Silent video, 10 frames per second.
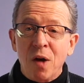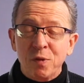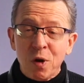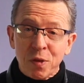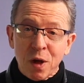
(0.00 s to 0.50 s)
I've
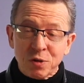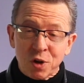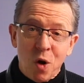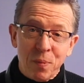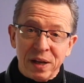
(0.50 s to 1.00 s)
got those
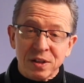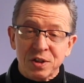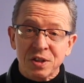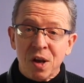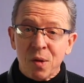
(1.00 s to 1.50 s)

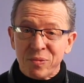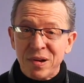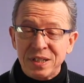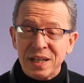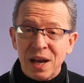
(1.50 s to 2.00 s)
comments
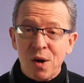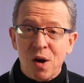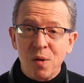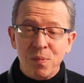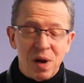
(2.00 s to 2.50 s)
printed out
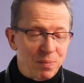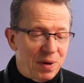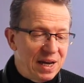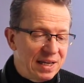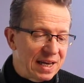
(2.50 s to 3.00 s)
on my
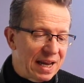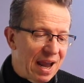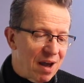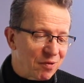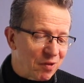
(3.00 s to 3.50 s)

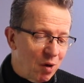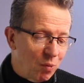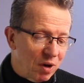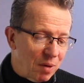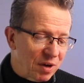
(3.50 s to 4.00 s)
PDF, and
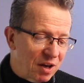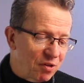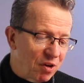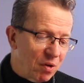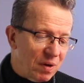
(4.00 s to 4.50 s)
what I'm going to
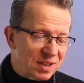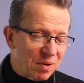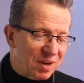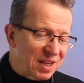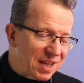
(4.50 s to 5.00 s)
do is
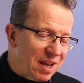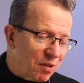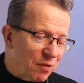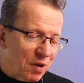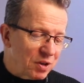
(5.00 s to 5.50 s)
I'm going to take
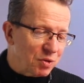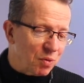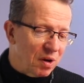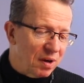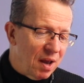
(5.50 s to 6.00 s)
the first
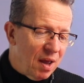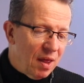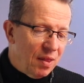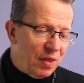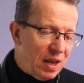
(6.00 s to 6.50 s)
one,
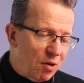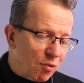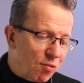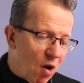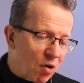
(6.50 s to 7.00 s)
the
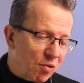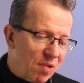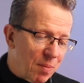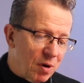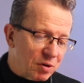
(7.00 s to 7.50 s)
Rock
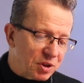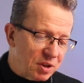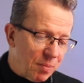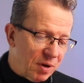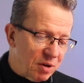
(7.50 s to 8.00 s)

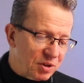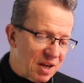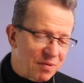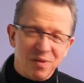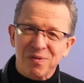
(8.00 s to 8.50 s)
Rabot
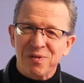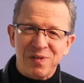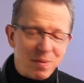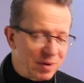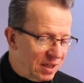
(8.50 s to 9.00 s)
007,
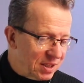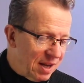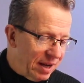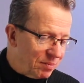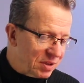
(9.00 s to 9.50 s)
fabulous
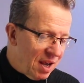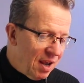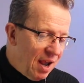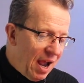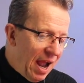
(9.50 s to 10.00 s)
names,
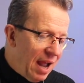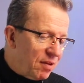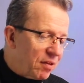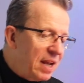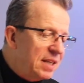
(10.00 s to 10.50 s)

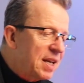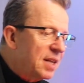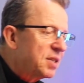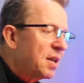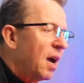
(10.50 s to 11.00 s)
and he
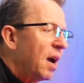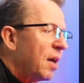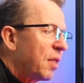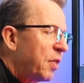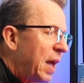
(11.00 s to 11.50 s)
says,
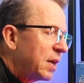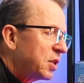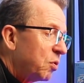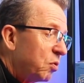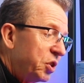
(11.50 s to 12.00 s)

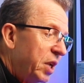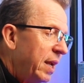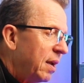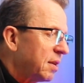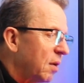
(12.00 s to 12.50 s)
thanks, or
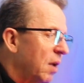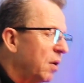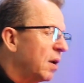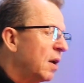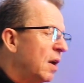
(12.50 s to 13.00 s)
she, I don't
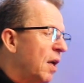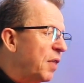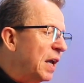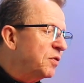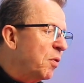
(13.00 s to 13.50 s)
know,
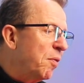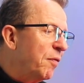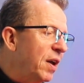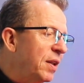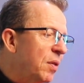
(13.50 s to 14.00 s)
thanks for
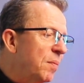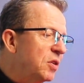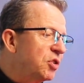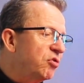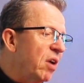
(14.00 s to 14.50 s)
providing the
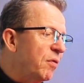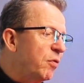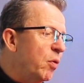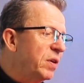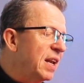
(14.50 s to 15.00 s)
most
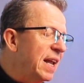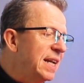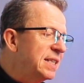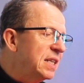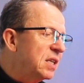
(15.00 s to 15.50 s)
straightforward and
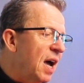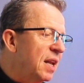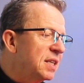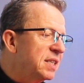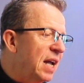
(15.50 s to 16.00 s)
easy to
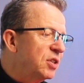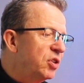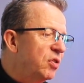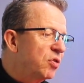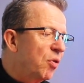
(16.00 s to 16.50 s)
understand
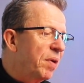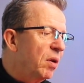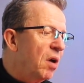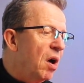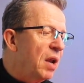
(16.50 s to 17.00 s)

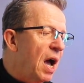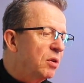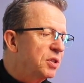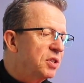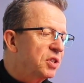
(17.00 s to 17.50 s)
tutorial on
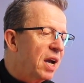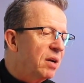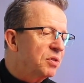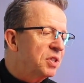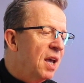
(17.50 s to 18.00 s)
altered
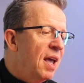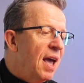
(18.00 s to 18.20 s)
scales.